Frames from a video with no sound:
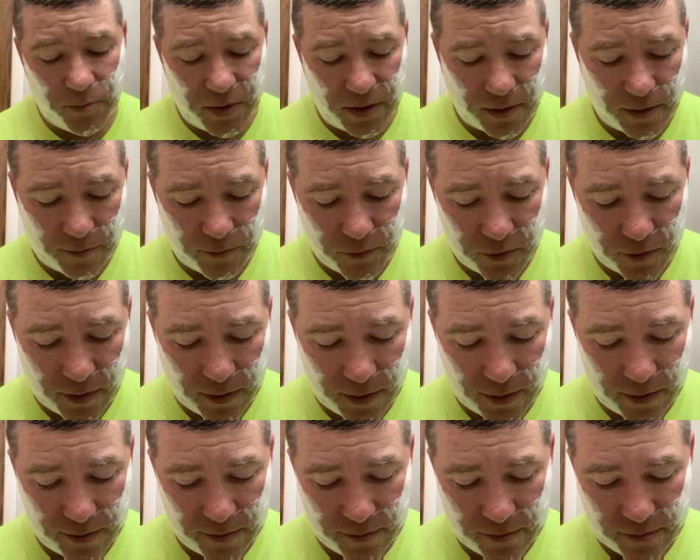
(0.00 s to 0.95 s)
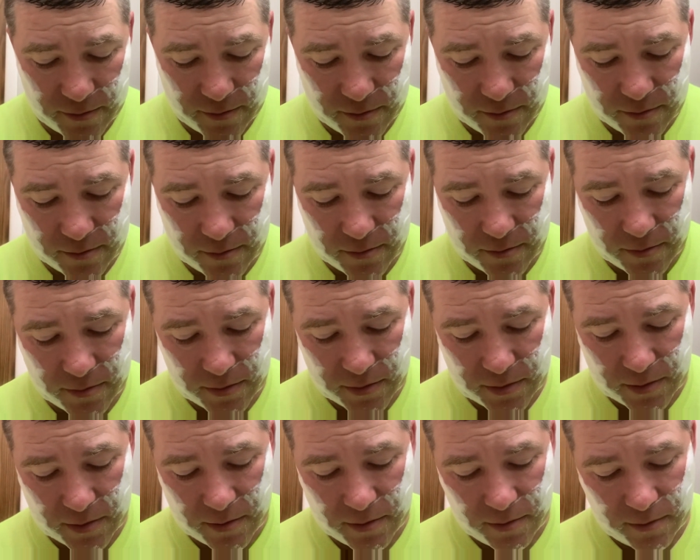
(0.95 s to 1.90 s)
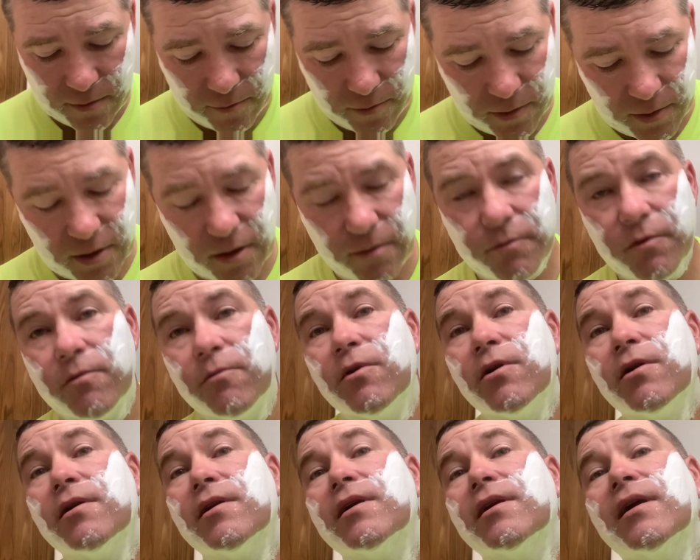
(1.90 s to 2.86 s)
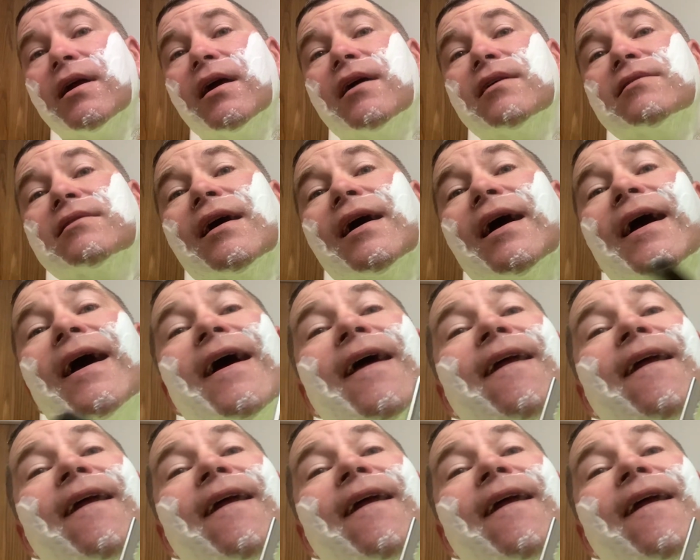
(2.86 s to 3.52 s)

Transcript: pickup truck and went up to work and got that,